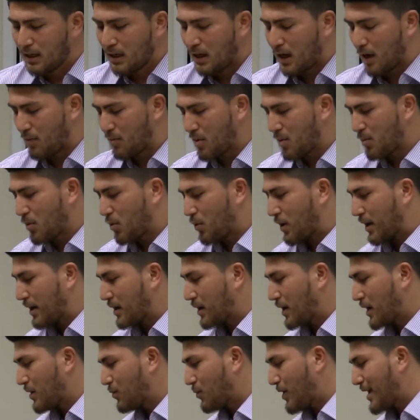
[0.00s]
I remember one
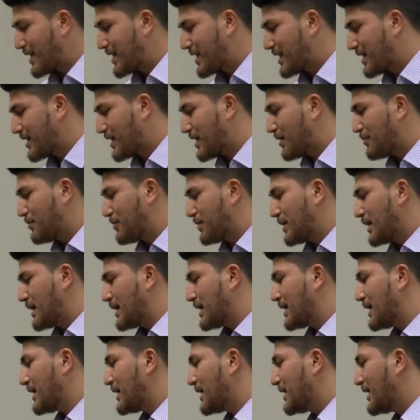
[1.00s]
night waking up
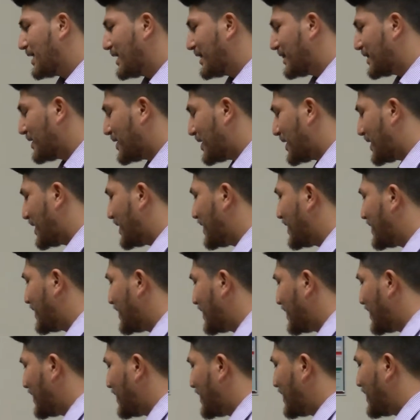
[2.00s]
in the
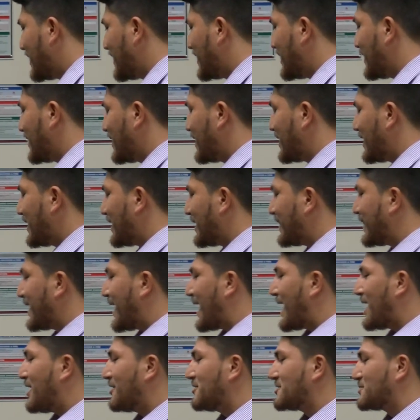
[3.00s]

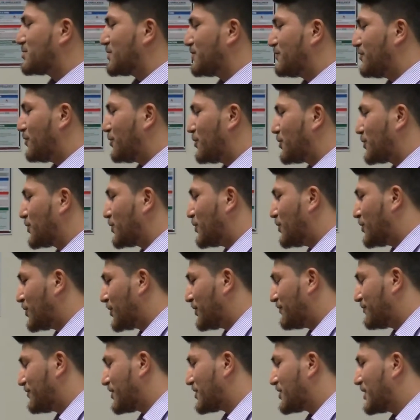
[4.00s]
hours before
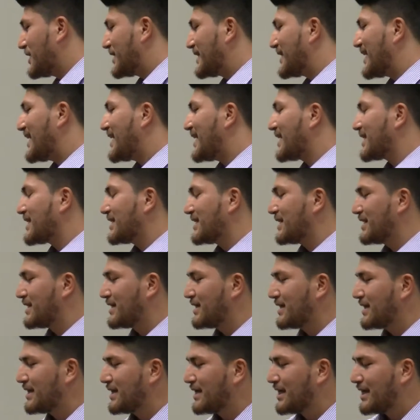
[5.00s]
dawn, very dark,
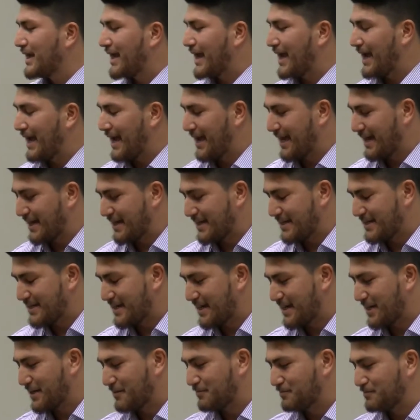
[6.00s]
and
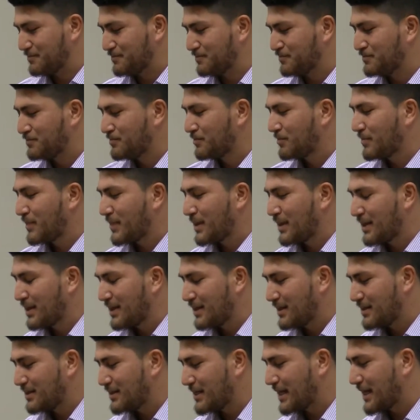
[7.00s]
we
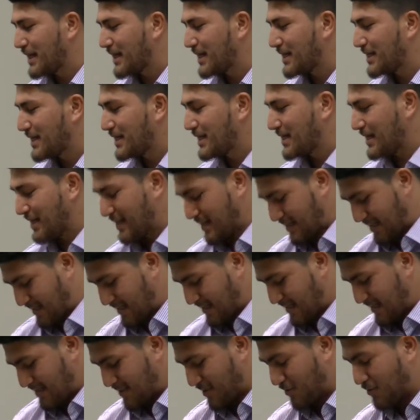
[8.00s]

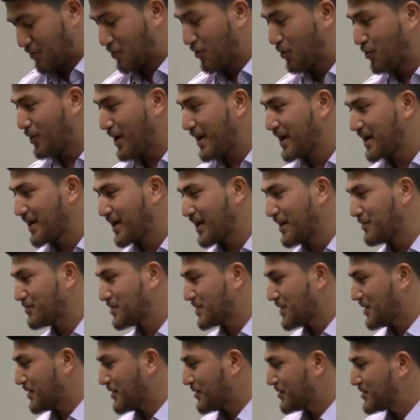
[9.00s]
were all waking up
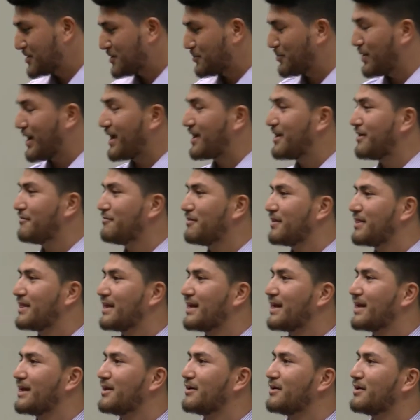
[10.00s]
to pack
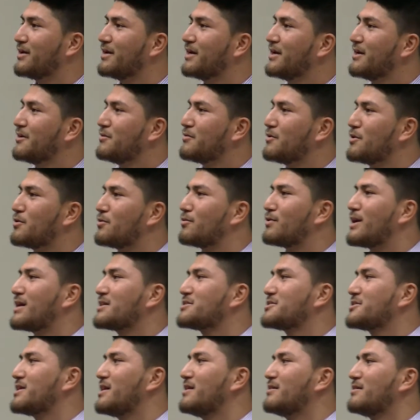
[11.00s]
everything, and we were
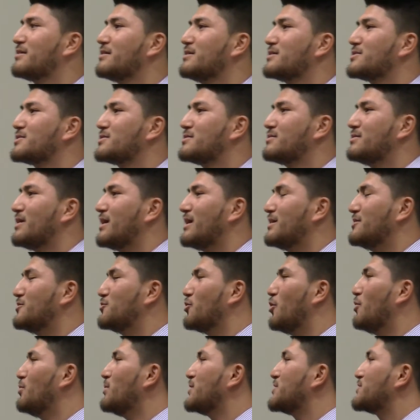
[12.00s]
rushed out of this
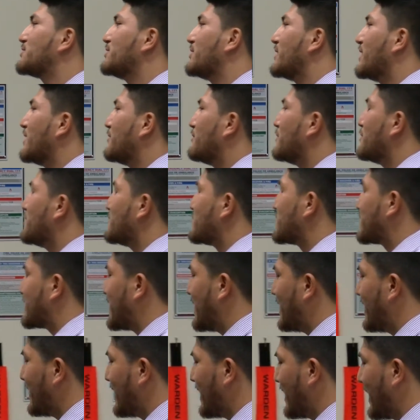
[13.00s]
dormitory that we were
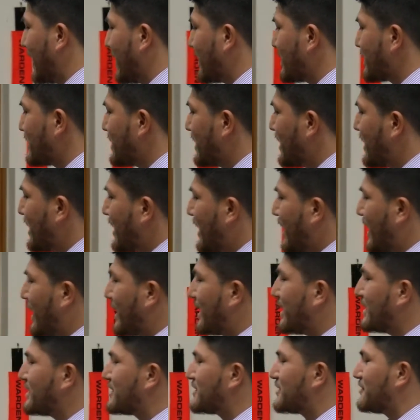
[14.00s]
staying at
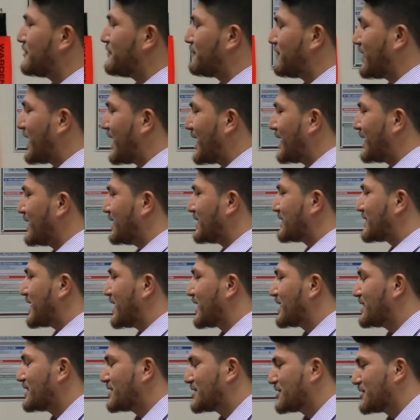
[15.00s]
into the van and
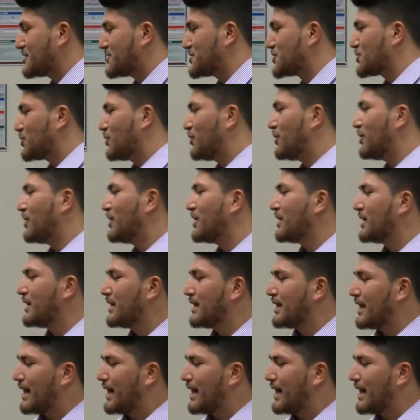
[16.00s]
taken to the shore.